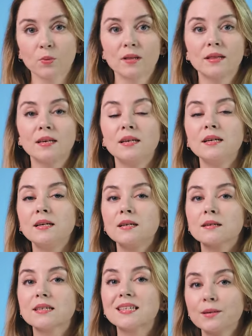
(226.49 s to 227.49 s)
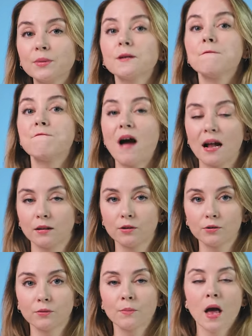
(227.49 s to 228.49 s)
with the similar
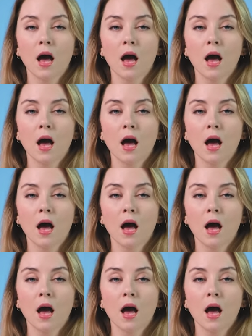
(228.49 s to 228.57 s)
value,